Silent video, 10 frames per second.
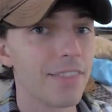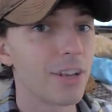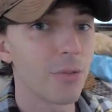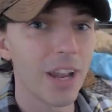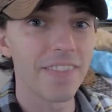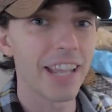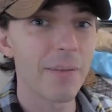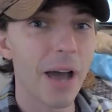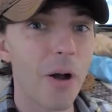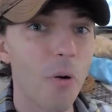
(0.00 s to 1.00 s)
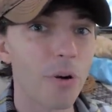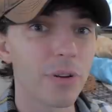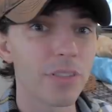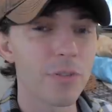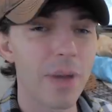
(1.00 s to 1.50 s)
And the great thing about
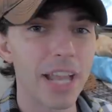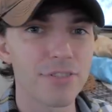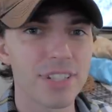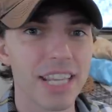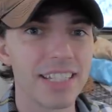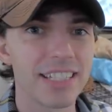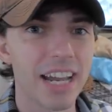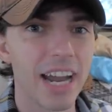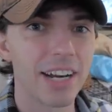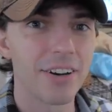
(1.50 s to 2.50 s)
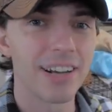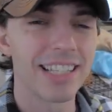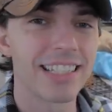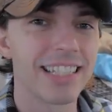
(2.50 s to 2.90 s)
ordering through Mattress Insider is